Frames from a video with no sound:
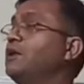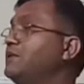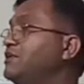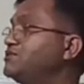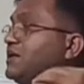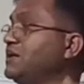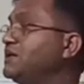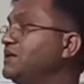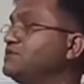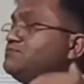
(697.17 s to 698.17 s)
It is
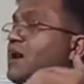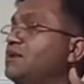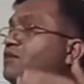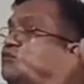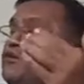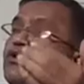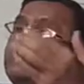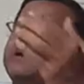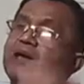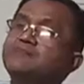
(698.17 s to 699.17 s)
increased by the
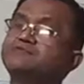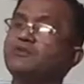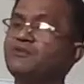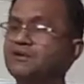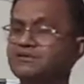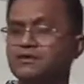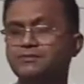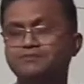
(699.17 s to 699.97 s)
4 times the factor,